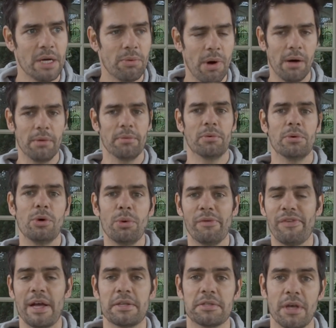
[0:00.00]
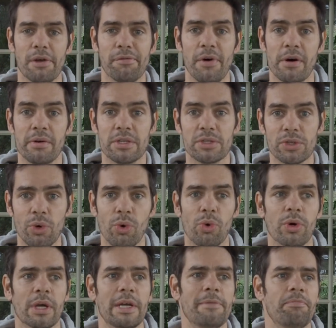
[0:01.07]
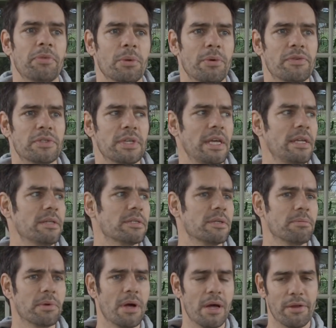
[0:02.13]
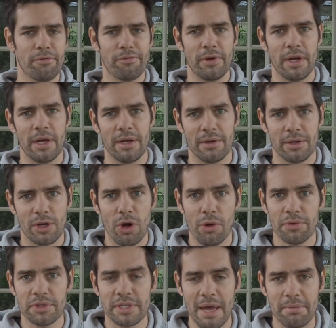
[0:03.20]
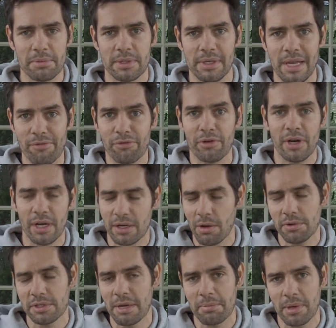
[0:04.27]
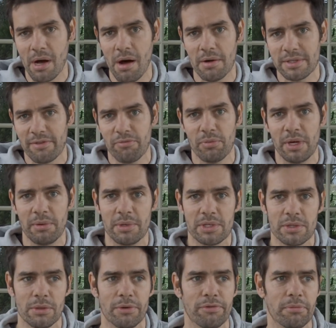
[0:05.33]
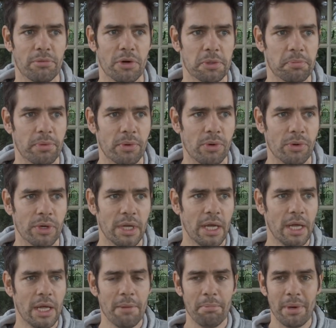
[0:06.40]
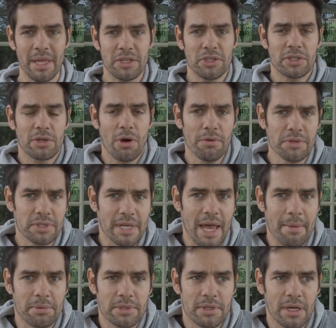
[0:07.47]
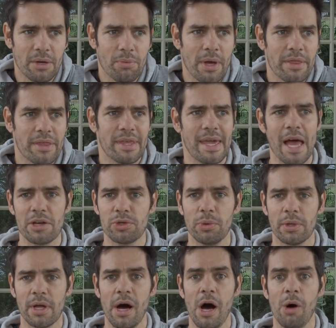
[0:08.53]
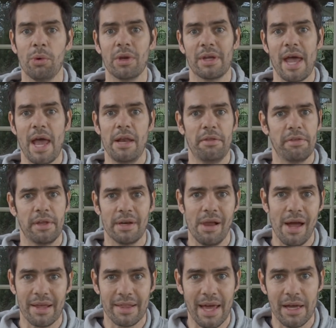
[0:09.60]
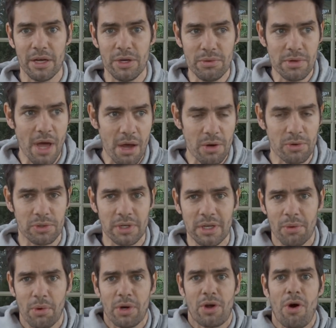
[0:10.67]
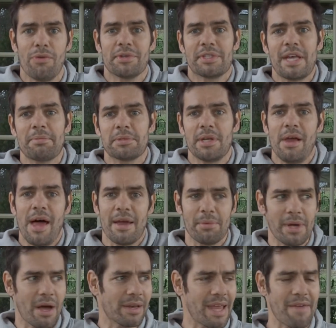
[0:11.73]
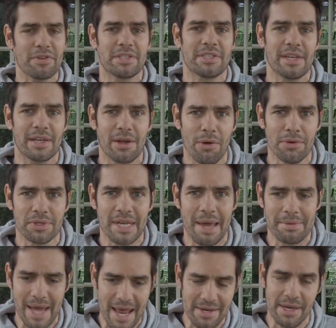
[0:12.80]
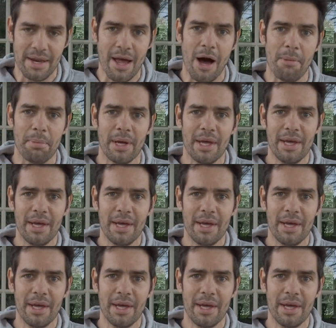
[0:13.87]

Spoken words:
Well, all we've had so far is talk. We've seen some kind of concept cars, haven't we? We saw from Ross Brawn, but they're just concepts. You know, whether the actual car will look anything like that, who knows? You know what concepts are like. We hardly ever see a concept ending up